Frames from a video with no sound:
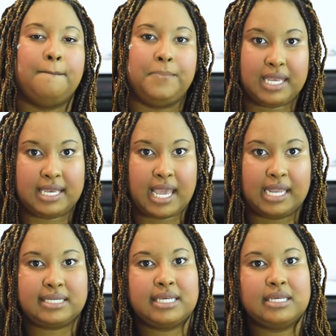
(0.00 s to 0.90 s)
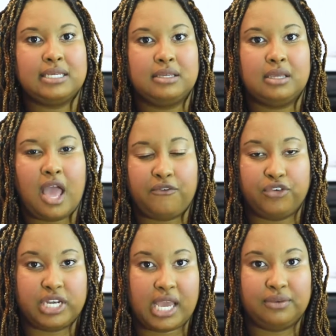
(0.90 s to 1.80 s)
midnight
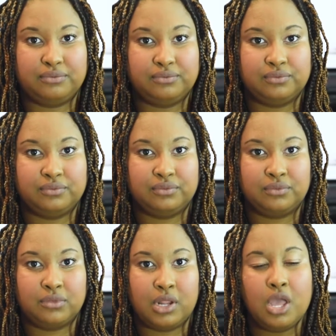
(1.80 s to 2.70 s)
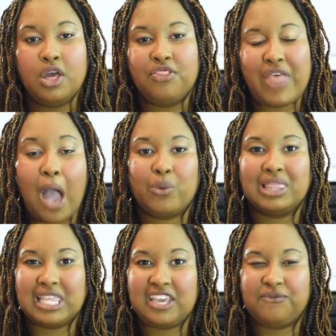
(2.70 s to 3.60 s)
every day. That would
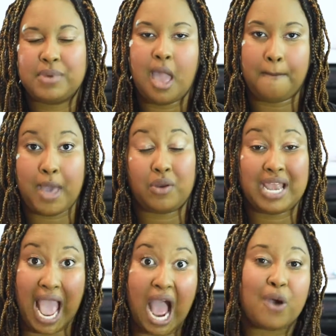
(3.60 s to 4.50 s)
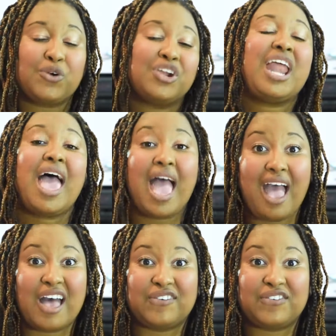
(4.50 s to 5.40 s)
leave me about an hour and a
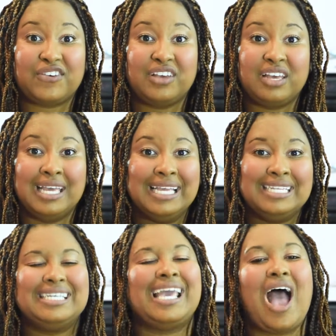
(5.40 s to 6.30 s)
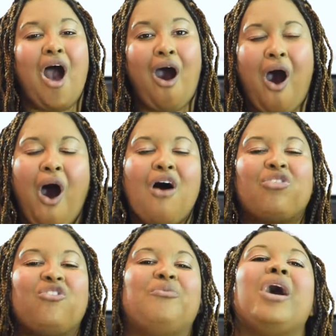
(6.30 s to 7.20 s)
half to get
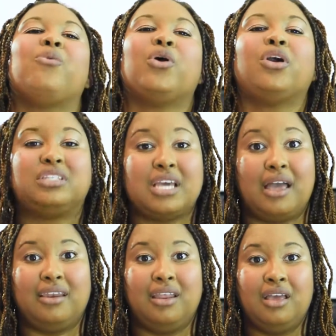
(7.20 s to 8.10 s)
all of my work done